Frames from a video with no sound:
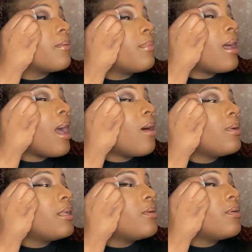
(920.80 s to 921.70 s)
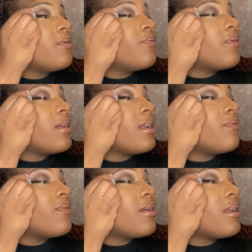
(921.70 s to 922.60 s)
but I would do it very,
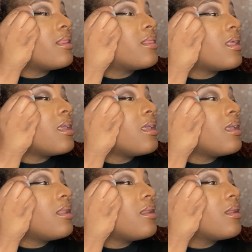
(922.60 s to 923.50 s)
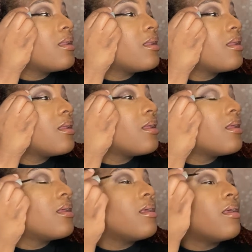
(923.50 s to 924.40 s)
very thin
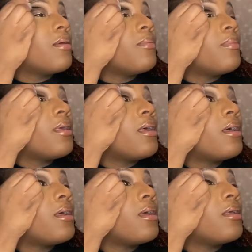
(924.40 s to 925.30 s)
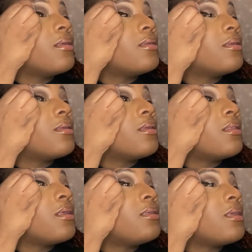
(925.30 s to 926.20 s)
because
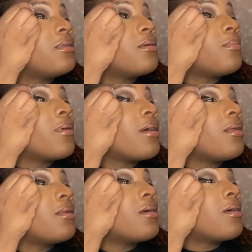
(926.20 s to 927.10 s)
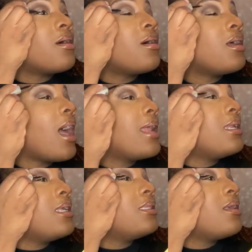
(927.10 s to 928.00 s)
this is a brown look. I
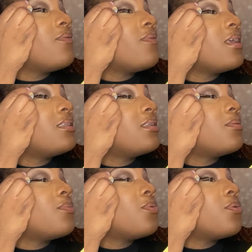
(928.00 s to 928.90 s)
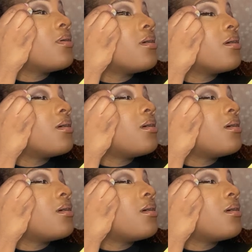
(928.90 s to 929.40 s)
need to invest in more